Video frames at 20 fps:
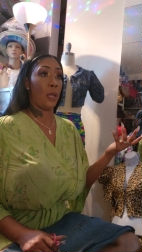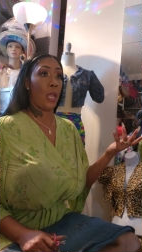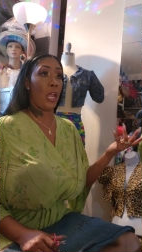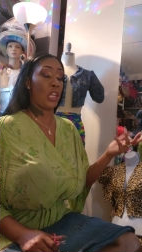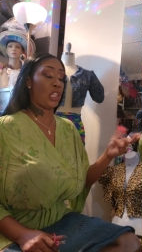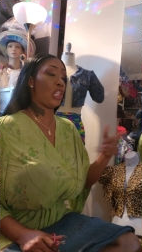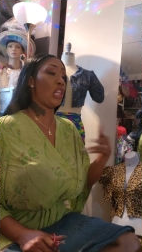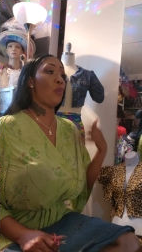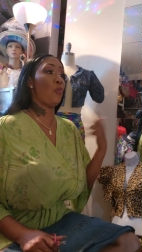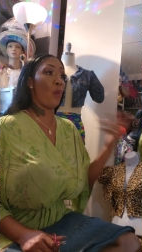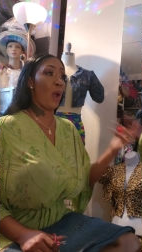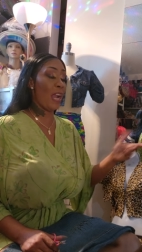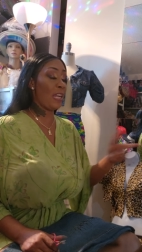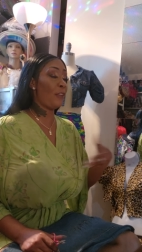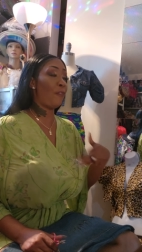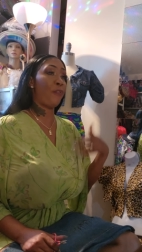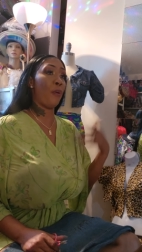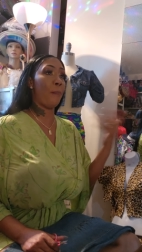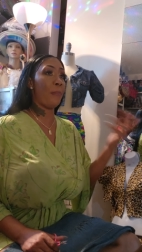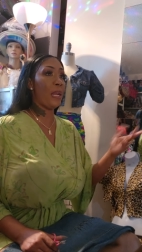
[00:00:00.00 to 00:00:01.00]
And she
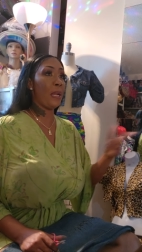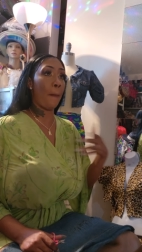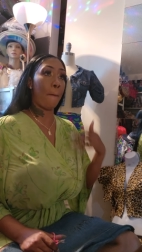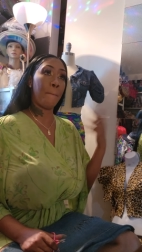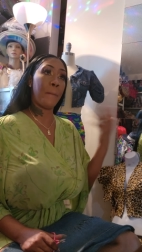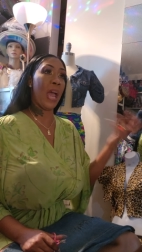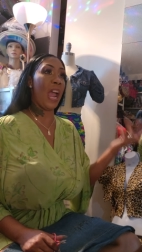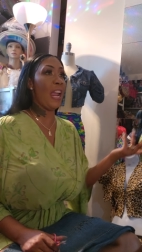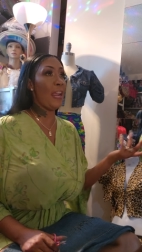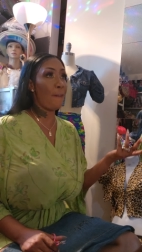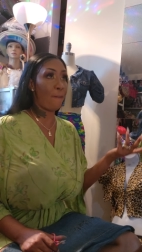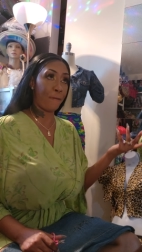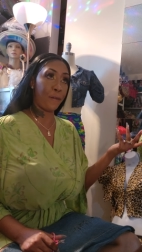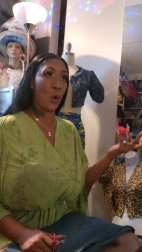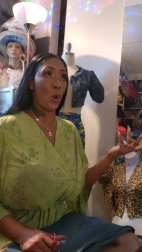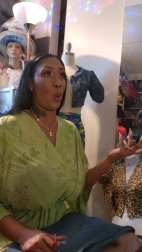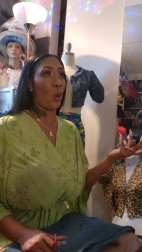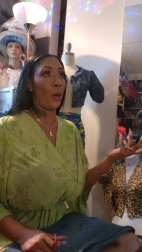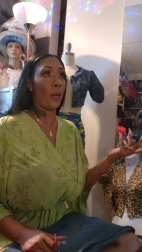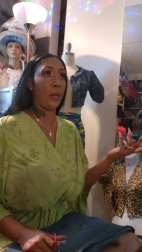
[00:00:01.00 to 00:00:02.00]
ready for me to pay
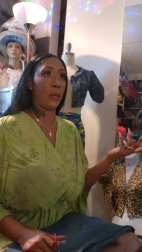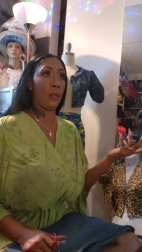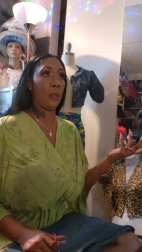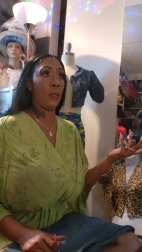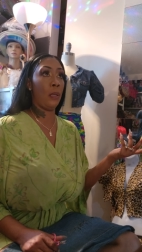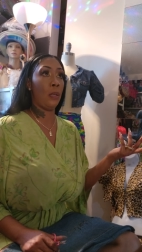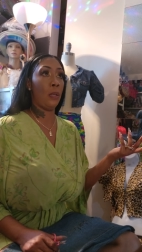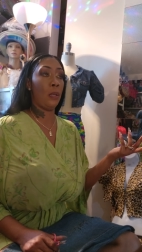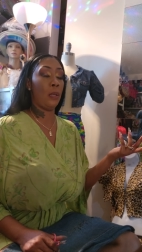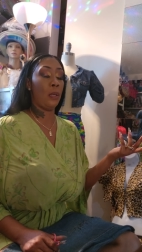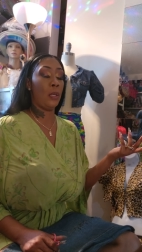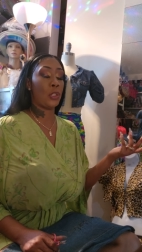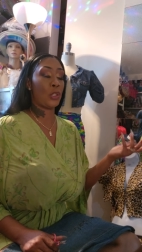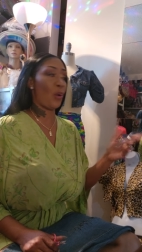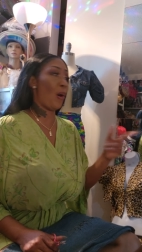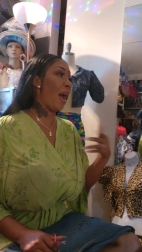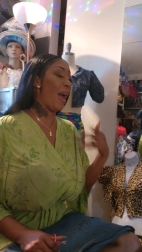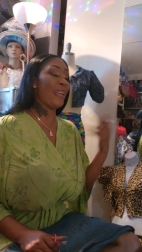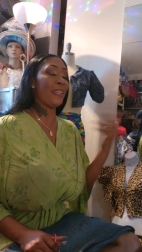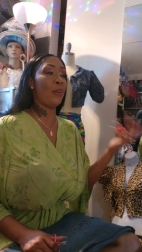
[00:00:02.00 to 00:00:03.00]
for it.
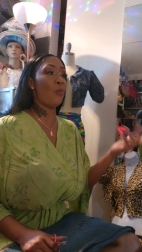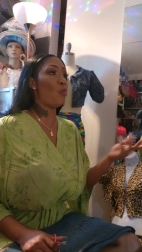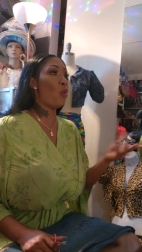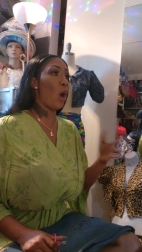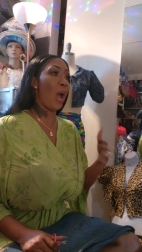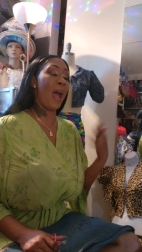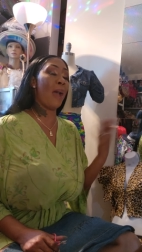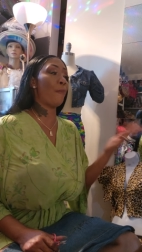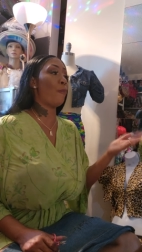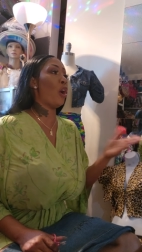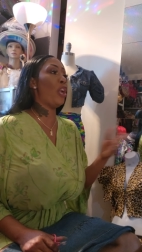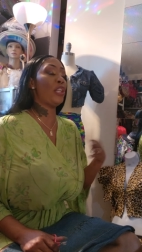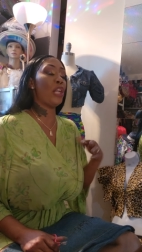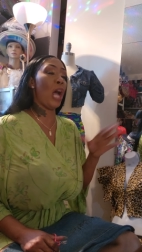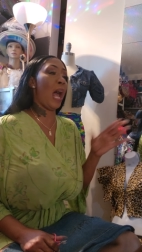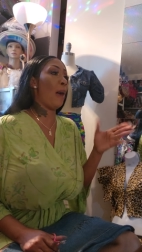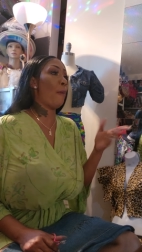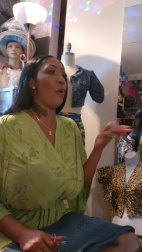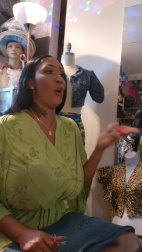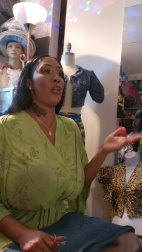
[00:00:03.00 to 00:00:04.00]
So I didn't want, I want.
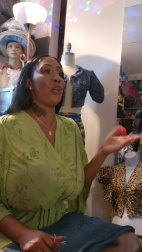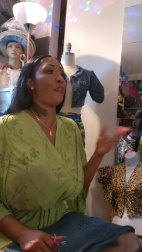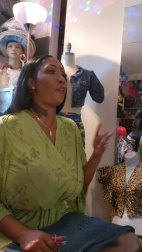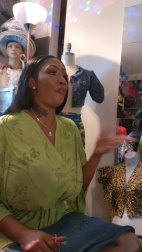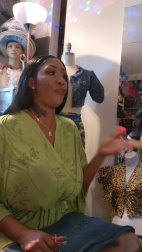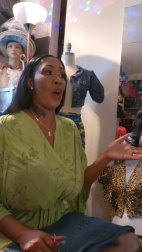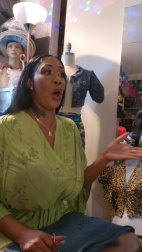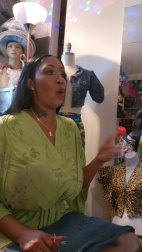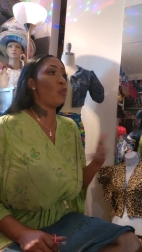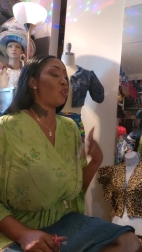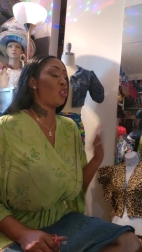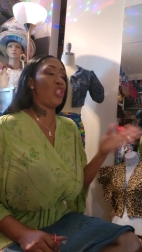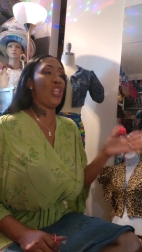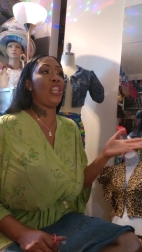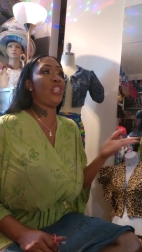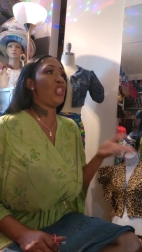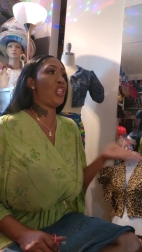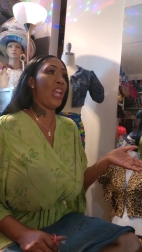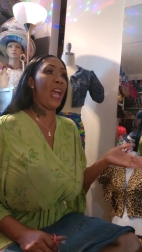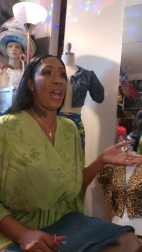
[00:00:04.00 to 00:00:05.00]
I want a phone
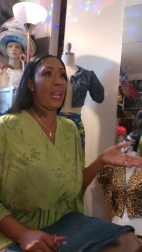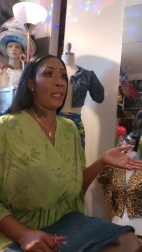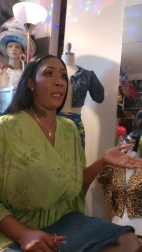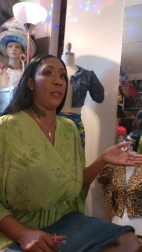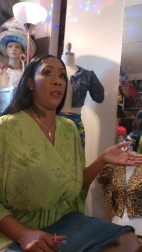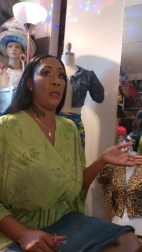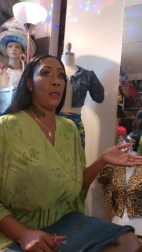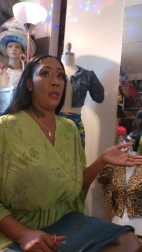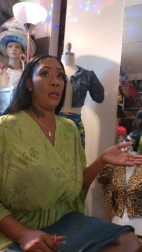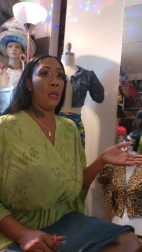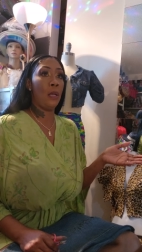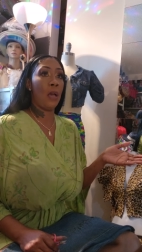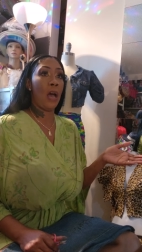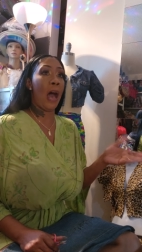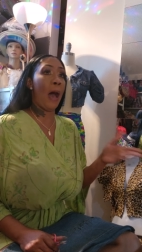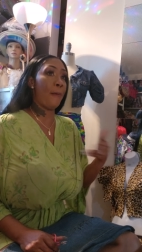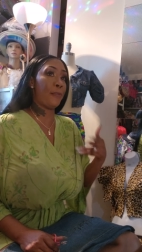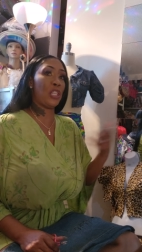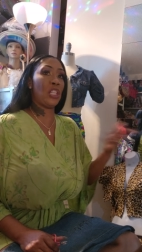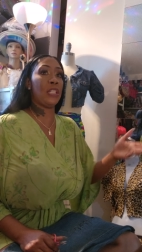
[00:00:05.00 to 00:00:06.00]
chit chatting.
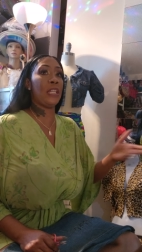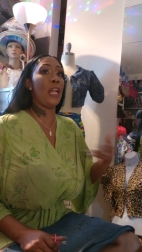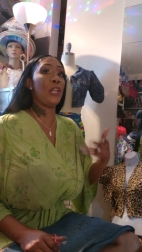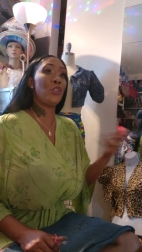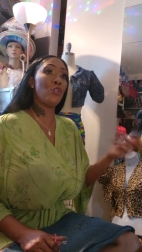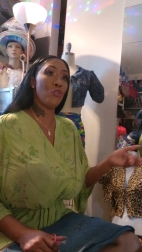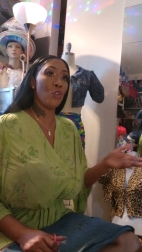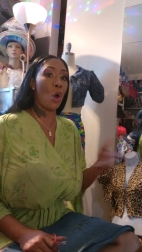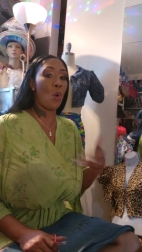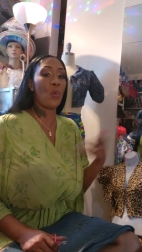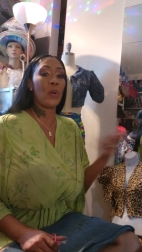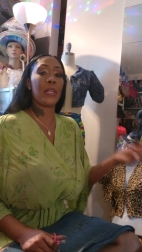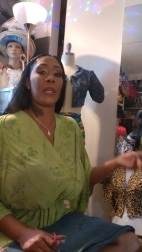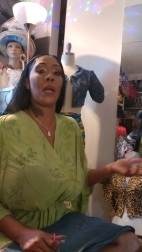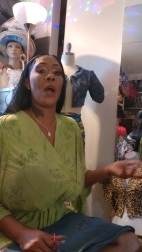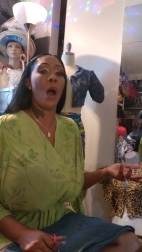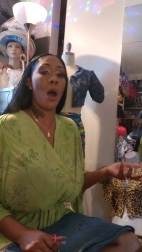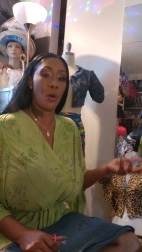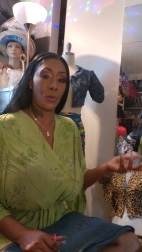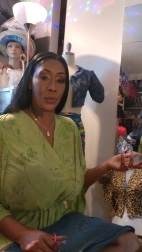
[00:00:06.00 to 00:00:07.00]
I was just letting you know what it
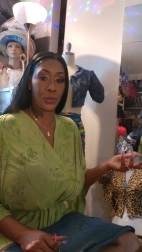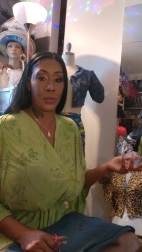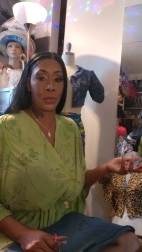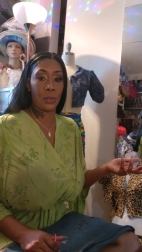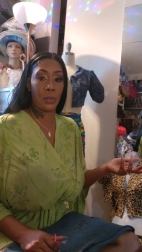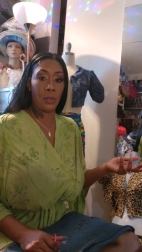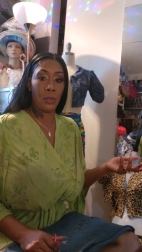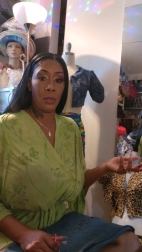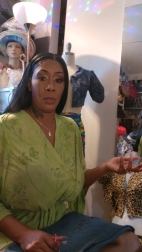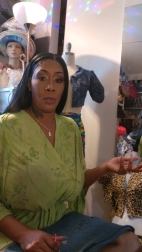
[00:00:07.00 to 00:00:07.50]
costs.